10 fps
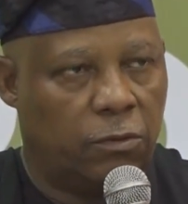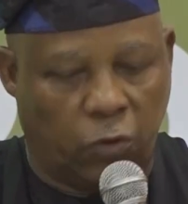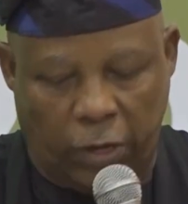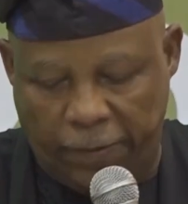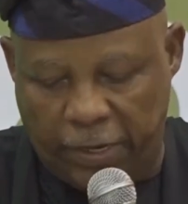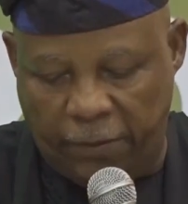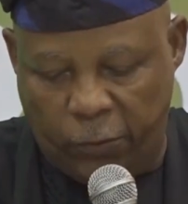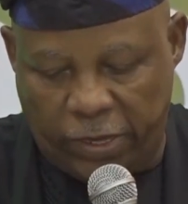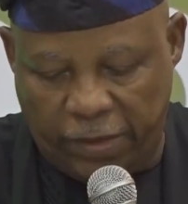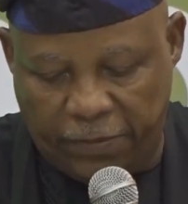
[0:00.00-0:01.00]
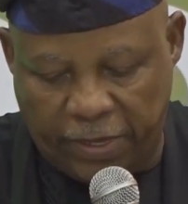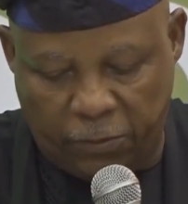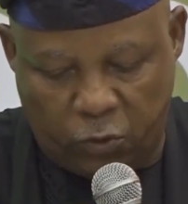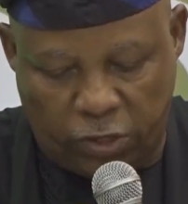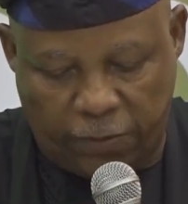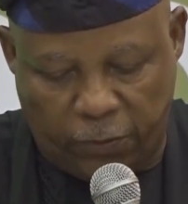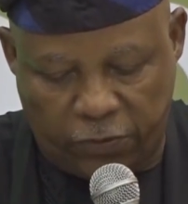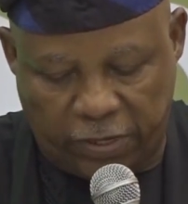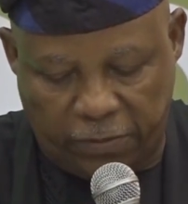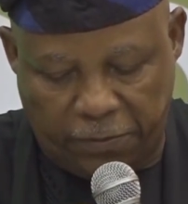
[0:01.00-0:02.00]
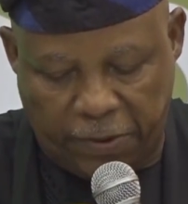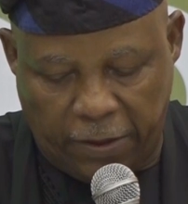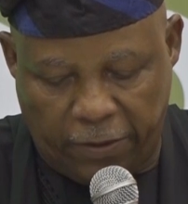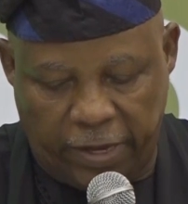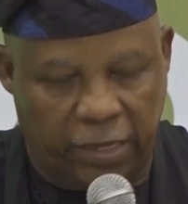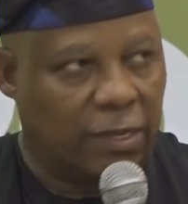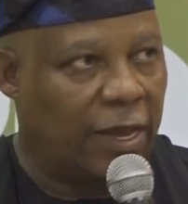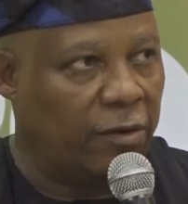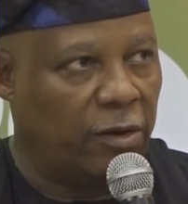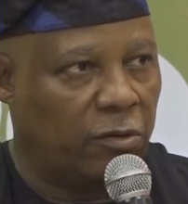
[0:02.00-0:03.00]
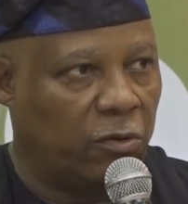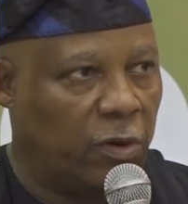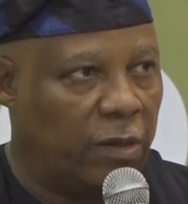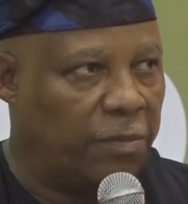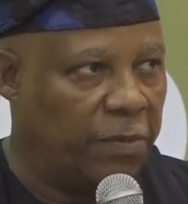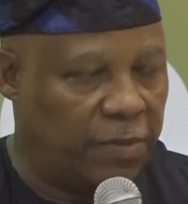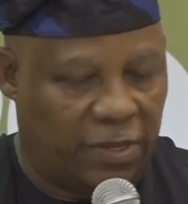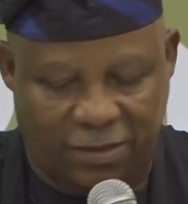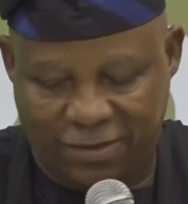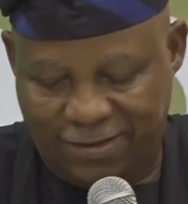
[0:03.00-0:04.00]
So even if we give them 24/7 power at 100 or 150,